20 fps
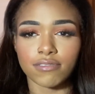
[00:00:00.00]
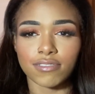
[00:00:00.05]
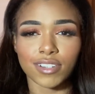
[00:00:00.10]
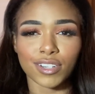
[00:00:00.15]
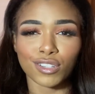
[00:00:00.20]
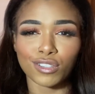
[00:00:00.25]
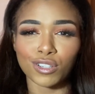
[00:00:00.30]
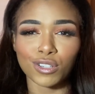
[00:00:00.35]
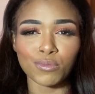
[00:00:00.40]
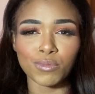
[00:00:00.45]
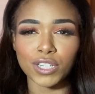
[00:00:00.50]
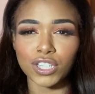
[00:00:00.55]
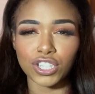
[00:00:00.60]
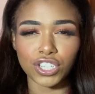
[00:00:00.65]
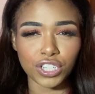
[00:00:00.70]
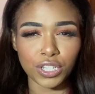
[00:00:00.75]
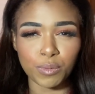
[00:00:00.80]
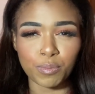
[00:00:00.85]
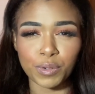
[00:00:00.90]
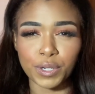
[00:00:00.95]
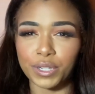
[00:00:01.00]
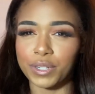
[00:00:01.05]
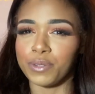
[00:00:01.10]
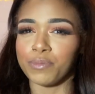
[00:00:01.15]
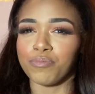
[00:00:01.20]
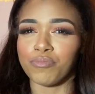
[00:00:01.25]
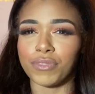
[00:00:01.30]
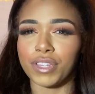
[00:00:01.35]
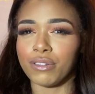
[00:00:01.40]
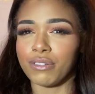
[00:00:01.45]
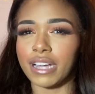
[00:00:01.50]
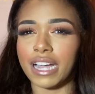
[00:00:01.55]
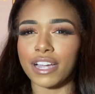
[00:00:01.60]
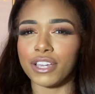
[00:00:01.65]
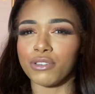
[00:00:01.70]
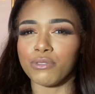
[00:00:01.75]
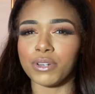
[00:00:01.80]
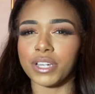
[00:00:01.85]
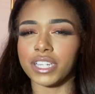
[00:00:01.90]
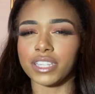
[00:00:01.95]
They're a little bit cheaper than how
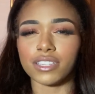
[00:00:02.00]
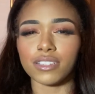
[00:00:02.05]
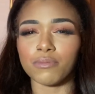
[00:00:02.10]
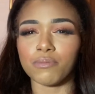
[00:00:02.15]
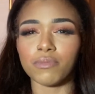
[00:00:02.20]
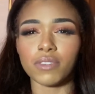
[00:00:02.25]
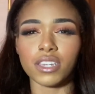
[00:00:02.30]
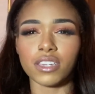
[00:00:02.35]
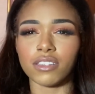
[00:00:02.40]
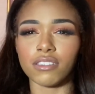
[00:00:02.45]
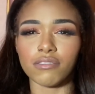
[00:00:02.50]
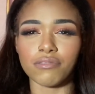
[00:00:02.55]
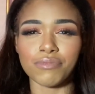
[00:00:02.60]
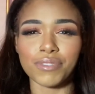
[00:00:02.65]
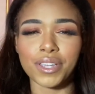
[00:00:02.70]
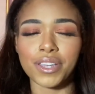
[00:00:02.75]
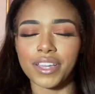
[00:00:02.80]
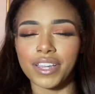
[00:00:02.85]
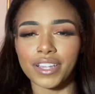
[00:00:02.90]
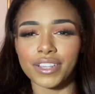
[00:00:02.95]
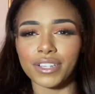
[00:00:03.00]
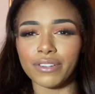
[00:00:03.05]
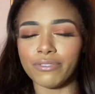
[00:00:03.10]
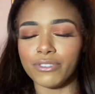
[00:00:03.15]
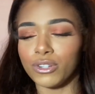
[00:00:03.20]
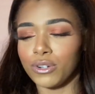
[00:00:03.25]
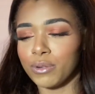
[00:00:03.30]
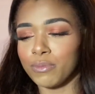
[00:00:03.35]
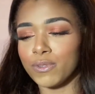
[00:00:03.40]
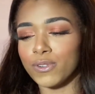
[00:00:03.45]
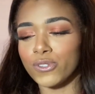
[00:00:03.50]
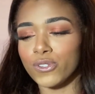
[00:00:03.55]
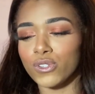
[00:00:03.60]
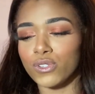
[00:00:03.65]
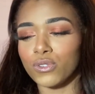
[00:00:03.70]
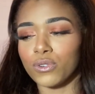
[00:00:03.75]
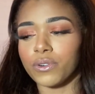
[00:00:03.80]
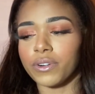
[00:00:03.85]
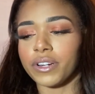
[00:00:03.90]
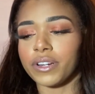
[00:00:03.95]
you would get them in the normal
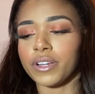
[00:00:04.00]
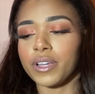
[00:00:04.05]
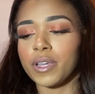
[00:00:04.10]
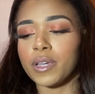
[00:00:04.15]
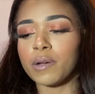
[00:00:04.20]
store.